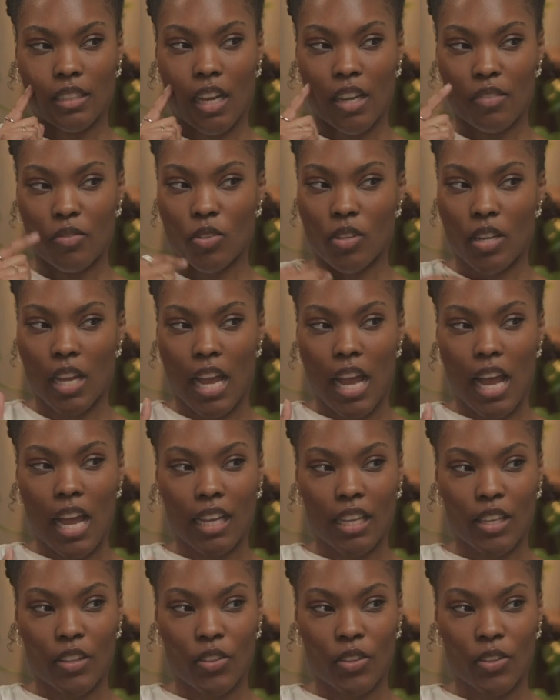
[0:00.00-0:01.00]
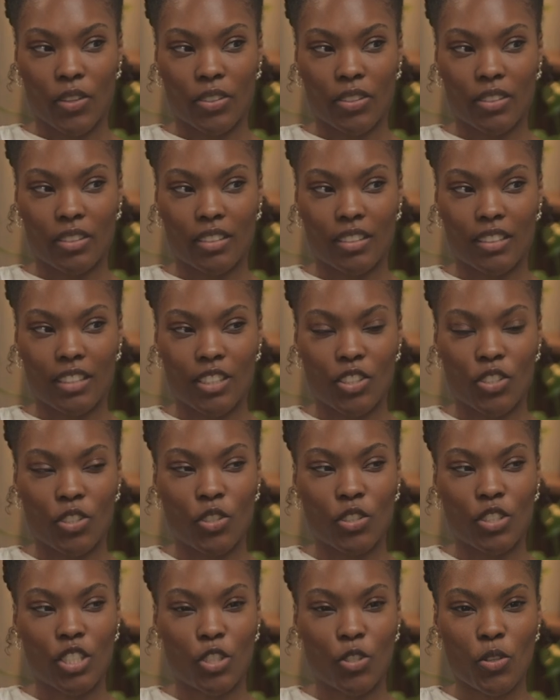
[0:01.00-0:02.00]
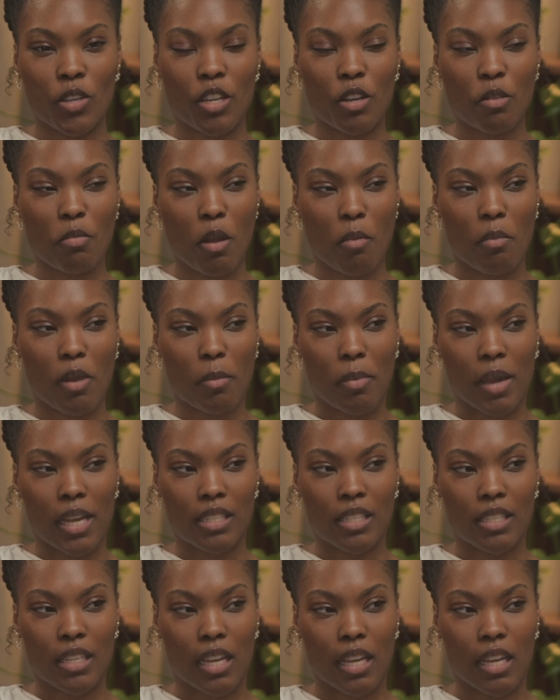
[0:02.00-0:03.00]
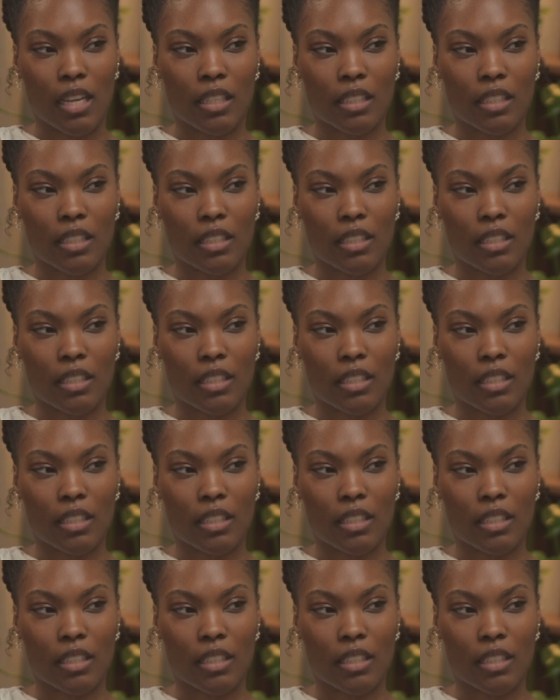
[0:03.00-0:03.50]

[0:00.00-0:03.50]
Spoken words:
I've got a hack though. Did you hear about my pasta hack